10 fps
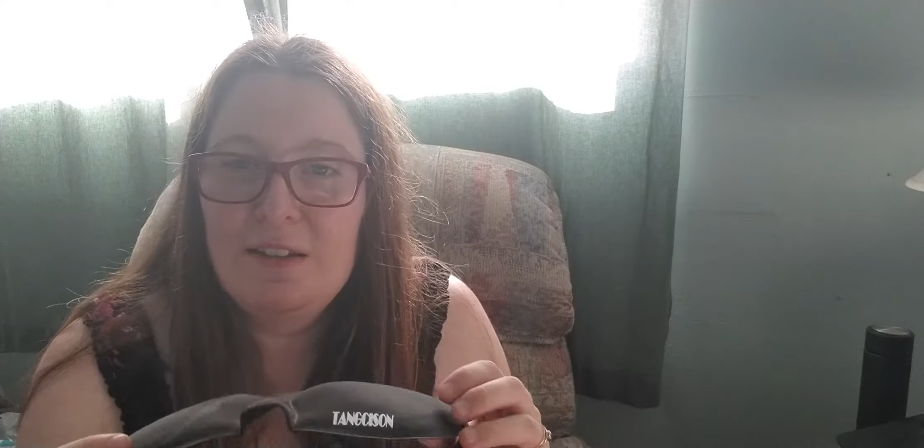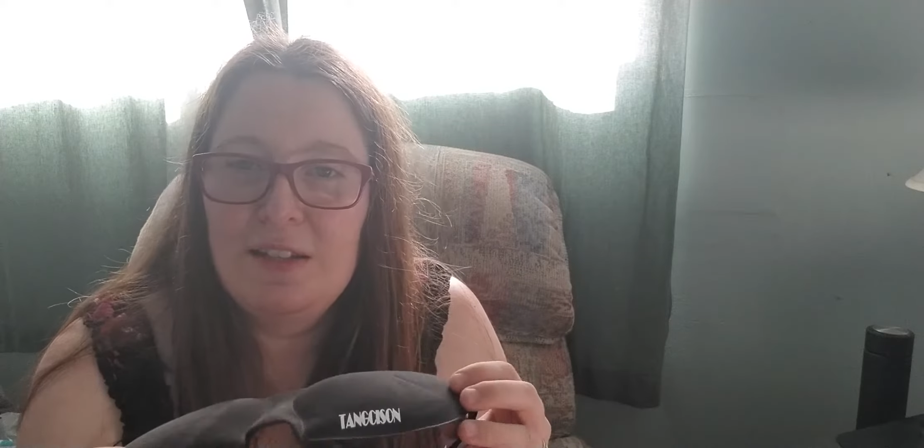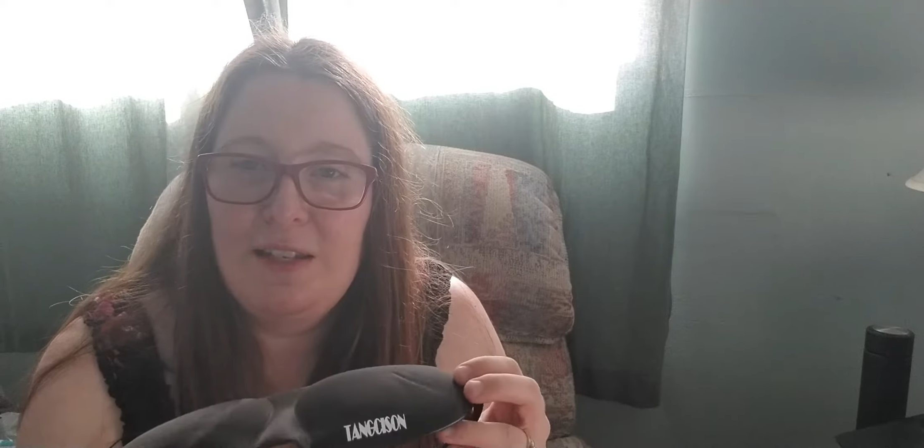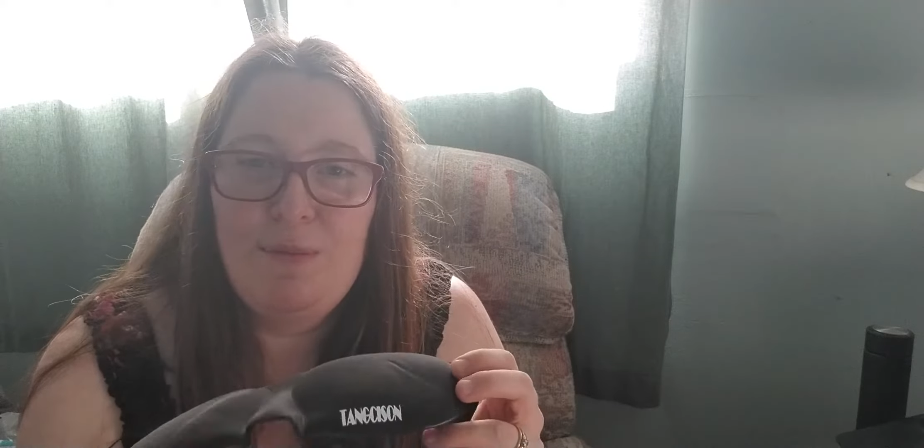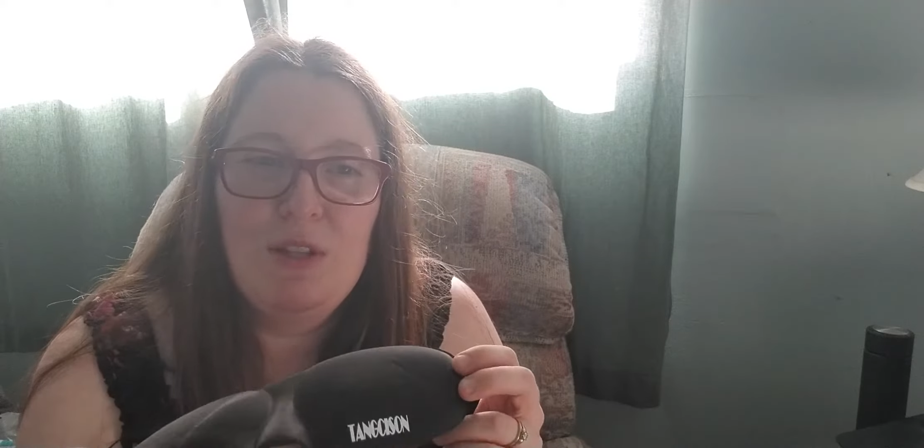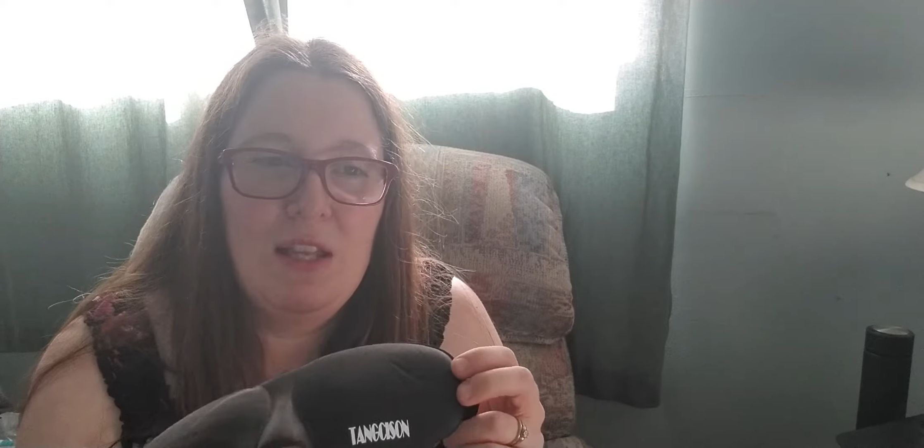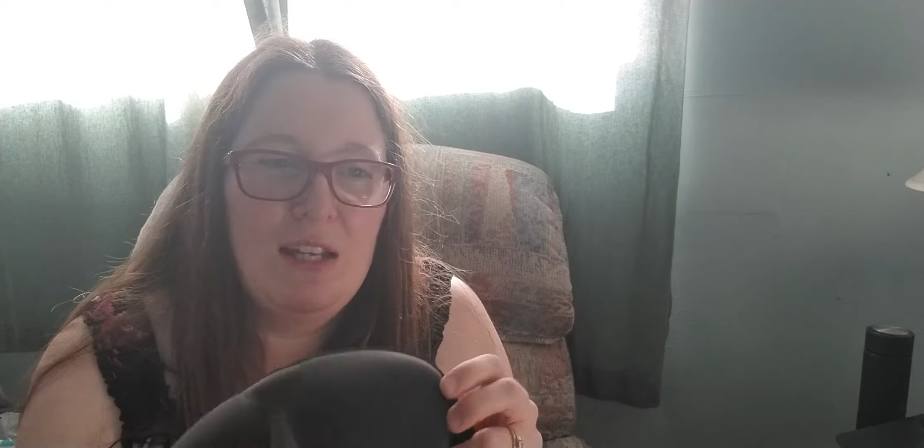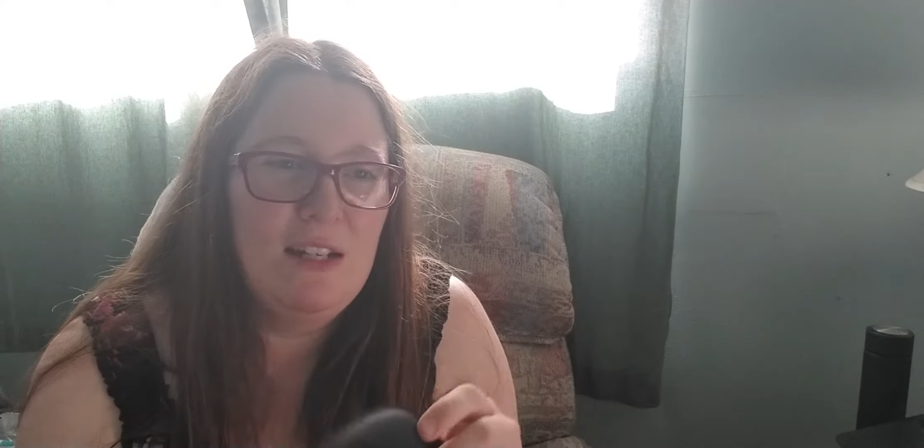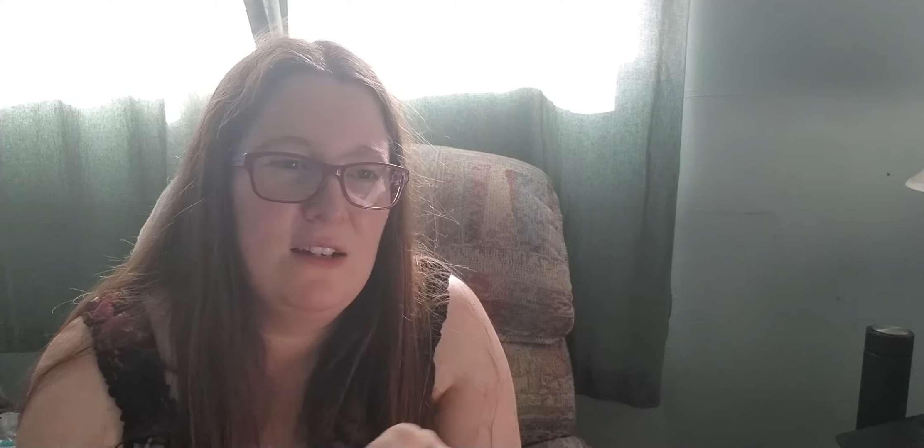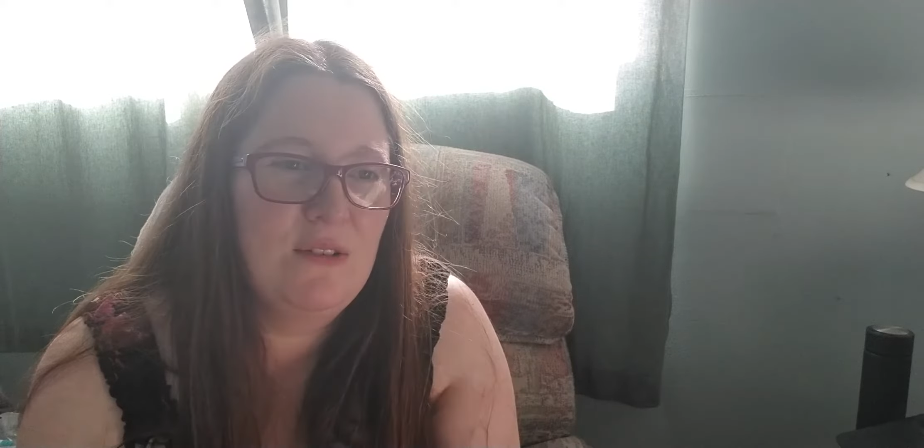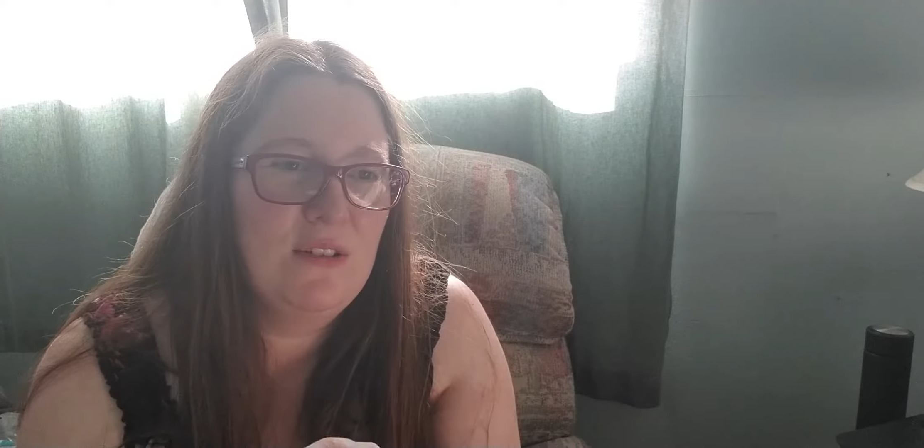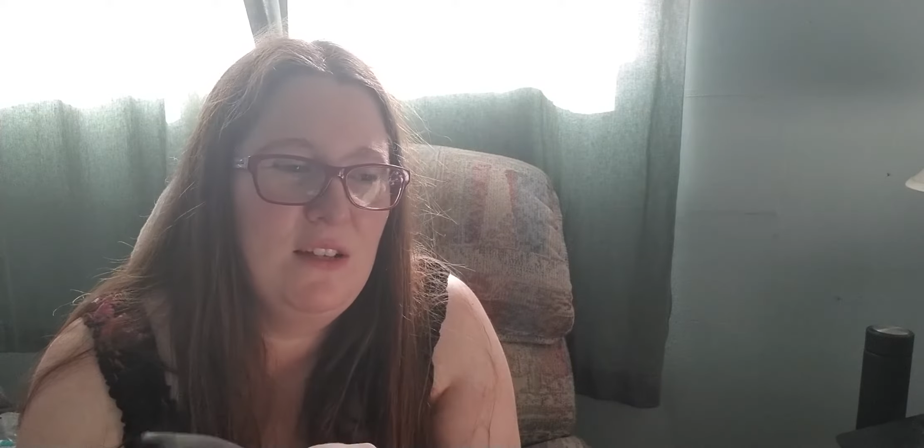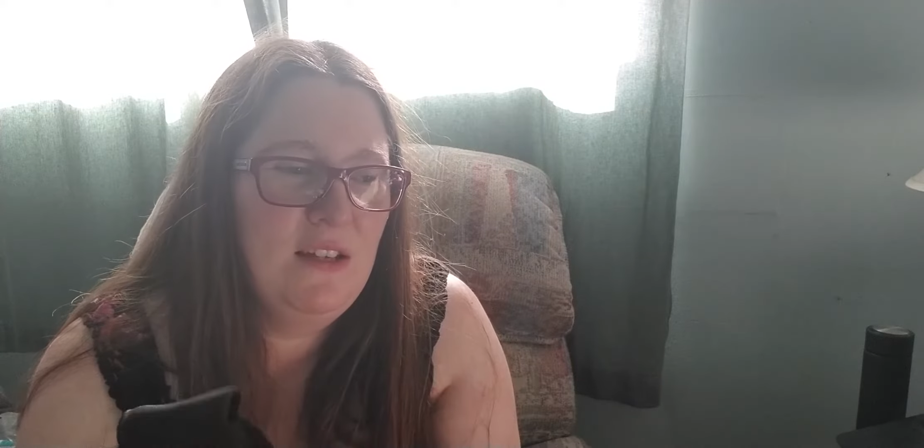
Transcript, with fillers: Keep the light out